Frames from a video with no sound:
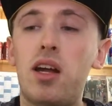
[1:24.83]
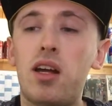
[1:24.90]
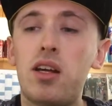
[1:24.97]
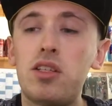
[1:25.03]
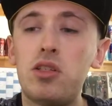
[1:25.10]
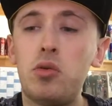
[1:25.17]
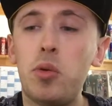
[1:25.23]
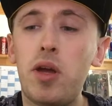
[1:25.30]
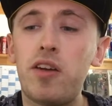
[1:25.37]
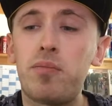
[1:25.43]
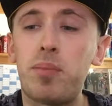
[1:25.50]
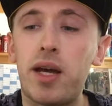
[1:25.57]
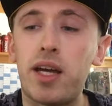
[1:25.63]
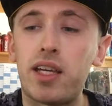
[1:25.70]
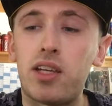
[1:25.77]
So what do we have
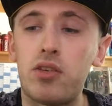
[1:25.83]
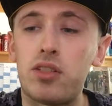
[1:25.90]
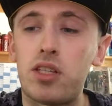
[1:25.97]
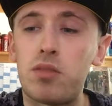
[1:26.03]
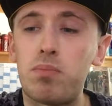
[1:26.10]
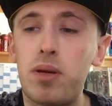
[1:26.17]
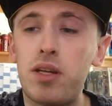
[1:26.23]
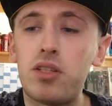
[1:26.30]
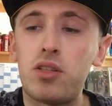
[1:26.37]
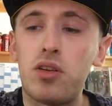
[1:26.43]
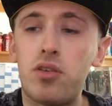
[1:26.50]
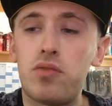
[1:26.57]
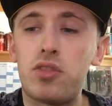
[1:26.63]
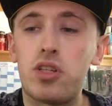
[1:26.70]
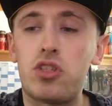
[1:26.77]
back here? It says best
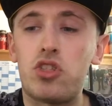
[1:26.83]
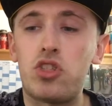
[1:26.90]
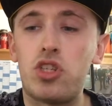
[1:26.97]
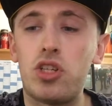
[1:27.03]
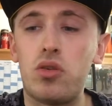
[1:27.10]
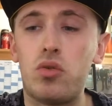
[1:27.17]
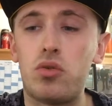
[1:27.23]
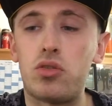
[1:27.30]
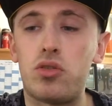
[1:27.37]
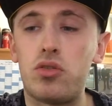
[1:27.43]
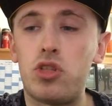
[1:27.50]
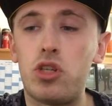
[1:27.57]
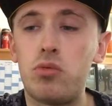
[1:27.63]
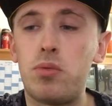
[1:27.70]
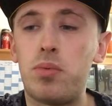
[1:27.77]
served chilled,
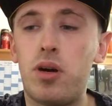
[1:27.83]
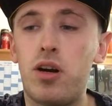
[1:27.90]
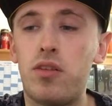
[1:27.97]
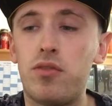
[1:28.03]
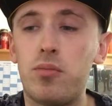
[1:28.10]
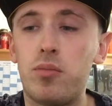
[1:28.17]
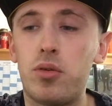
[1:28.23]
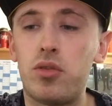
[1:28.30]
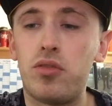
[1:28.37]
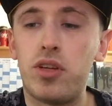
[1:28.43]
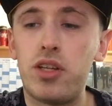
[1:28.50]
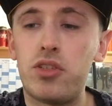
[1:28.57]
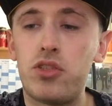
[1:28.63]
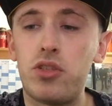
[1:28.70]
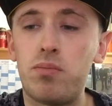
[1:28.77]
consuming part of a
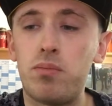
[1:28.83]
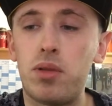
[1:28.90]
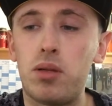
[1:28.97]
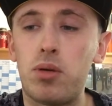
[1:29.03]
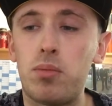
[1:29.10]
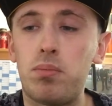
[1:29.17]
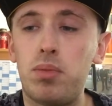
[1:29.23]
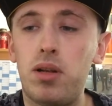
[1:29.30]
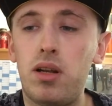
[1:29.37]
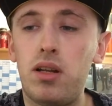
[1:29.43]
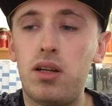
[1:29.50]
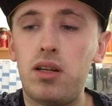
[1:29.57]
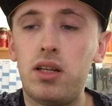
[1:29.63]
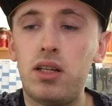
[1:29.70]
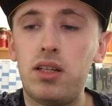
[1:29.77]
moderation, blah blah
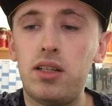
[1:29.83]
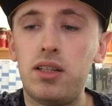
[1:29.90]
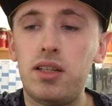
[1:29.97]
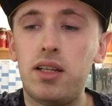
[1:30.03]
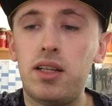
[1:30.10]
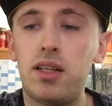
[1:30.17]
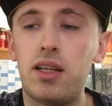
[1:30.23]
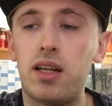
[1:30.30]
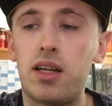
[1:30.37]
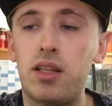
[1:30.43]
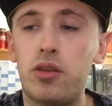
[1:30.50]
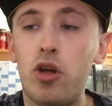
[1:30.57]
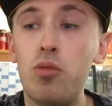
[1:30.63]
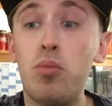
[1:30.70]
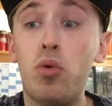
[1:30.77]
blah.
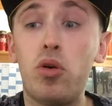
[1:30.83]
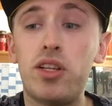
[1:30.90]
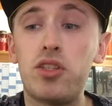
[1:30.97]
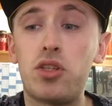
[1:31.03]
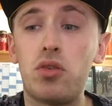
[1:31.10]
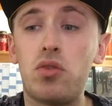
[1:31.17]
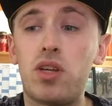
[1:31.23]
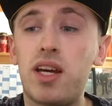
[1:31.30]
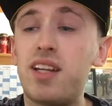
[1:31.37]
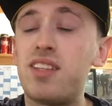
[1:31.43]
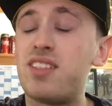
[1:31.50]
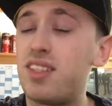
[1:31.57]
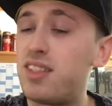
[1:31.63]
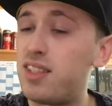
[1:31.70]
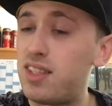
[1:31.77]
No more than 2 cans
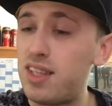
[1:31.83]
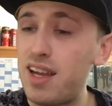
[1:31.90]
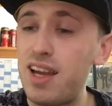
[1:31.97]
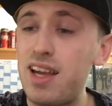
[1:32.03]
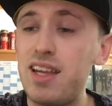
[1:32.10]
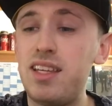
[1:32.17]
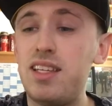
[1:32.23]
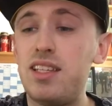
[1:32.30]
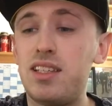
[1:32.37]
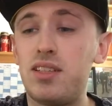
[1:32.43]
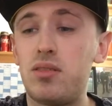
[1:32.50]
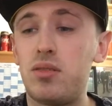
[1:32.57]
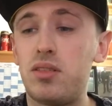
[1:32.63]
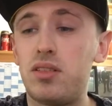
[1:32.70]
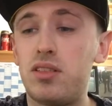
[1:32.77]
a day.
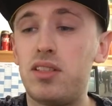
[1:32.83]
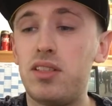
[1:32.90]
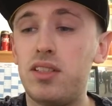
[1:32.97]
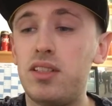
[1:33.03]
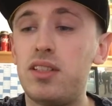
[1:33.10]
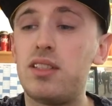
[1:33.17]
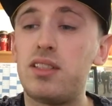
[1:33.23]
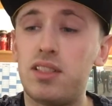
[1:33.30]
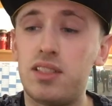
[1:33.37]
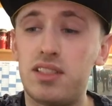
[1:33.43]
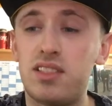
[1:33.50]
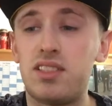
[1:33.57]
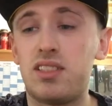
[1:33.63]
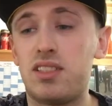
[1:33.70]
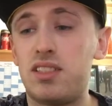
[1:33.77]

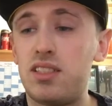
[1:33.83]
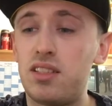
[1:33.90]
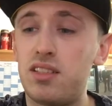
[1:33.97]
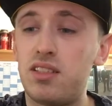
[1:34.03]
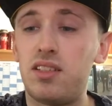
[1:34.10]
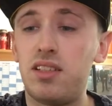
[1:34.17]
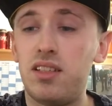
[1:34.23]
Yes.